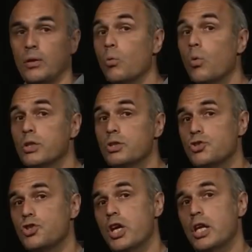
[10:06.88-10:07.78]
What is
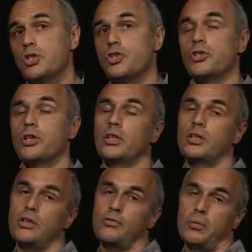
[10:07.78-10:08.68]
challenging in
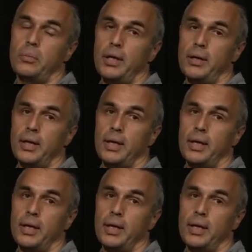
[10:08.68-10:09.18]
DFMA?